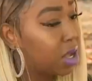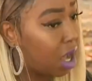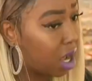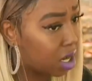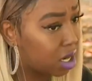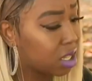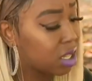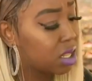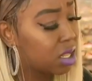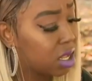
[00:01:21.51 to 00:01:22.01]

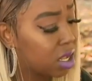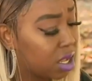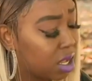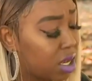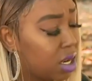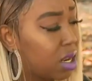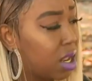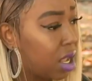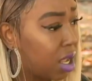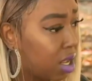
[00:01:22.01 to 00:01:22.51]
God is
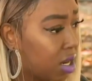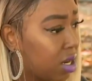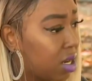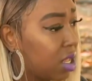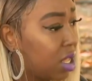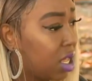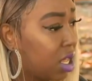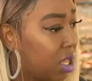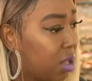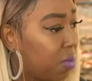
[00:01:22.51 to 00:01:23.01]
good that
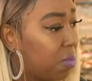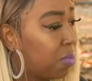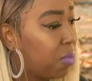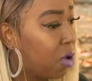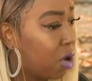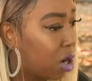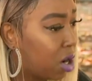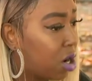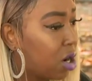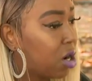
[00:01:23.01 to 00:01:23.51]
he
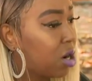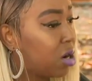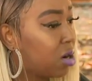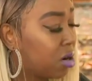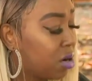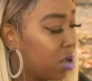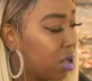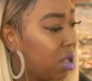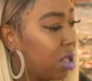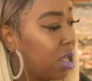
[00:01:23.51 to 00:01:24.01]
brought
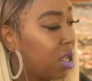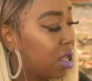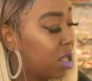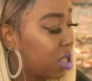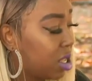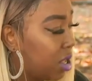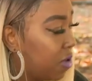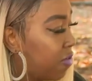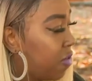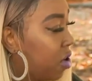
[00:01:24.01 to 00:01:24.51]
her
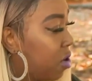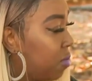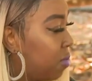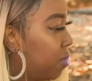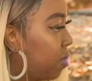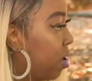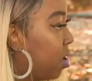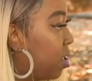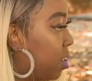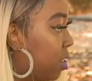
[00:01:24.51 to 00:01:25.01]
and gave
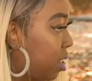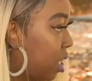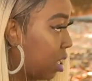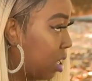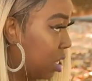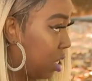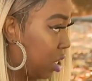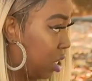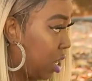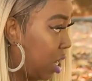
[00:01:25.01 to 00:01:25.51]
her a
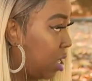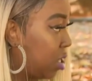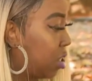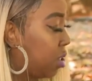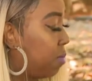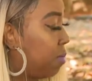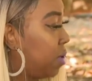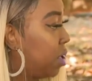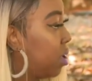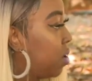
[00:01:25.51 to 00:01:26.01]
second
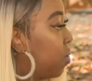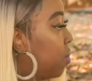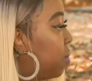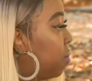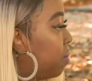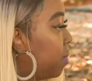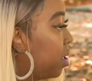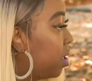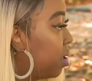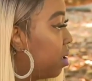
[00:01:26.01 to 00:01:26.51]
chance to be here
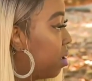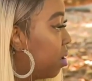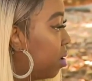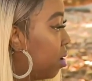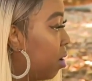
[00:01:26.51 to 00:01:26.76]
with me.